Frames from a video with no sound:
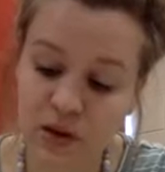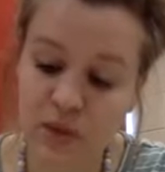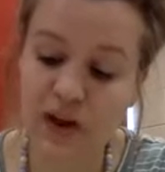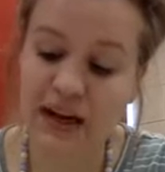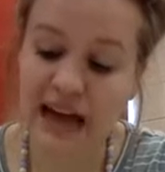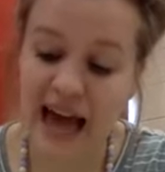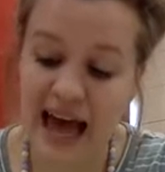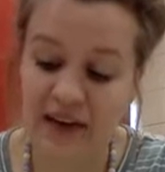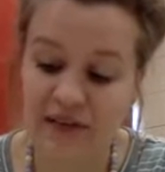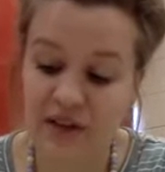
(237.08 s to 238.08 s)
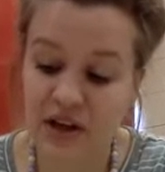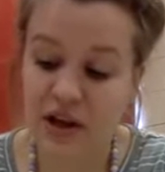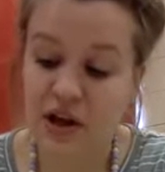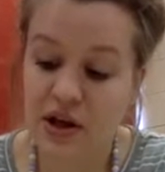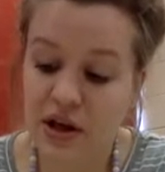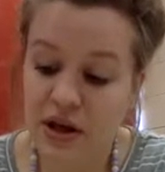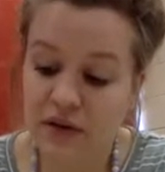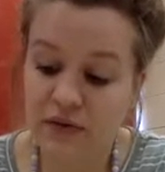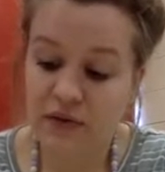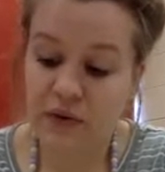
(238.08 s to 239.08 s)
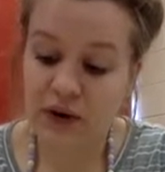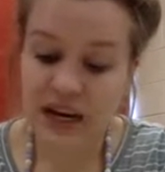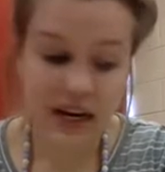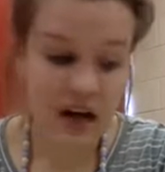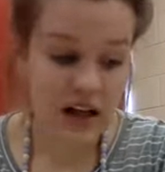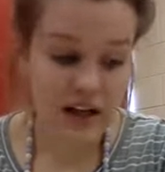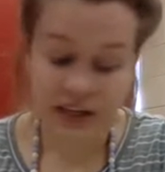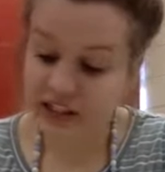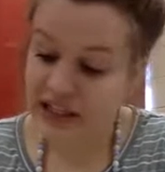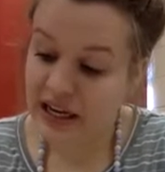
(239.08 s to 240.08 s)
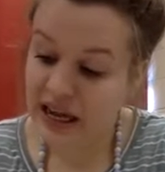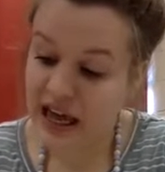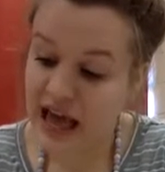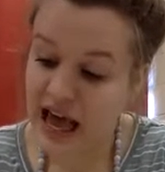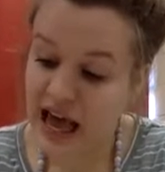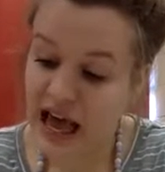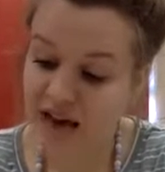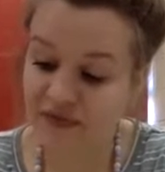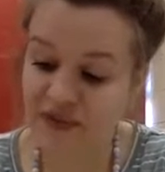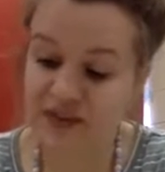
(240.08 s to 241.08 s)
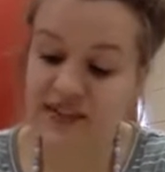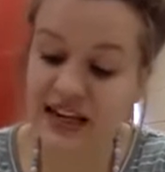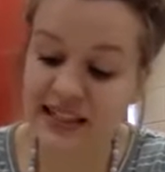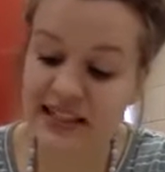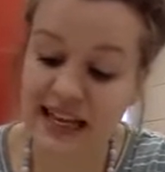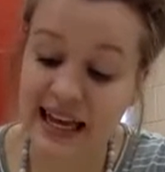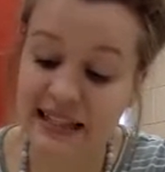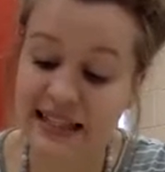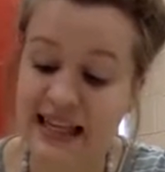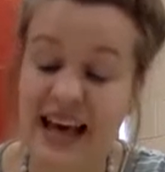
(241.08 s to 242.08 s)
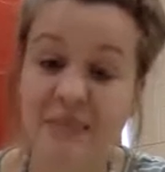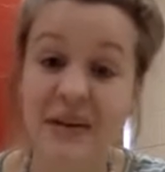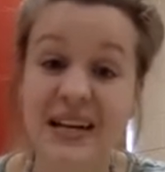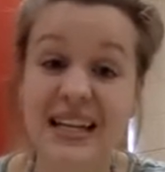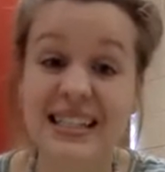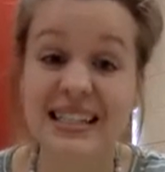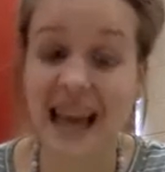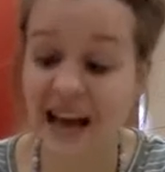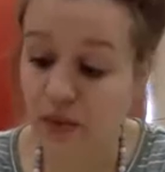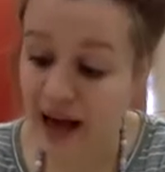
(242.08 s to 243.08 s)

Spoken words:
We're going to have $40.15, and we need to take